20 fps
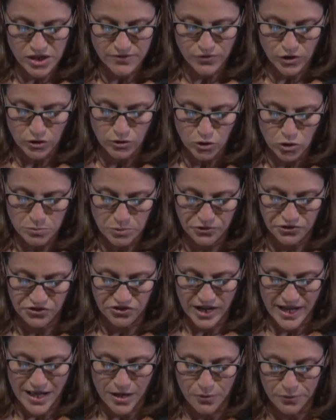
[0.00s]
of the Global
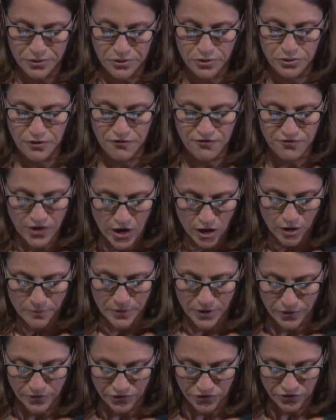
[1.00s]
South, the
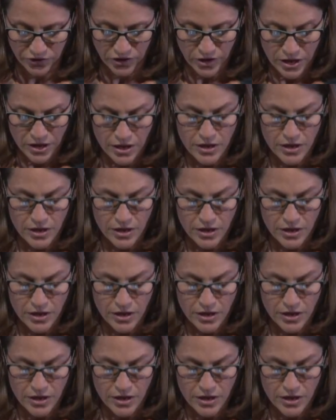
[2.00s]
farmers,